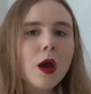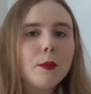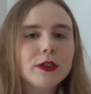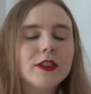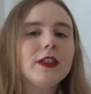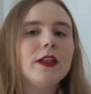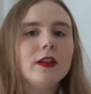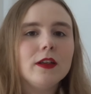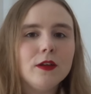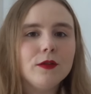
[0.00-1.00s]
but
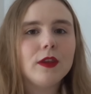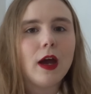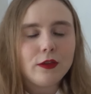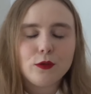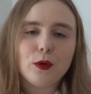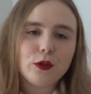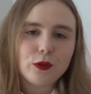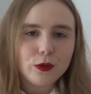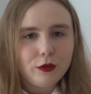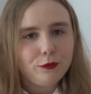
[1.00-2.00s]
still, even underwater
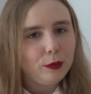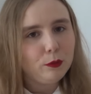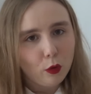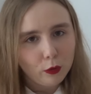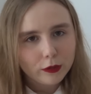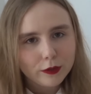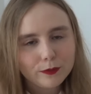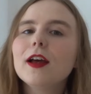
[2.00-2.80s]
could have been mold.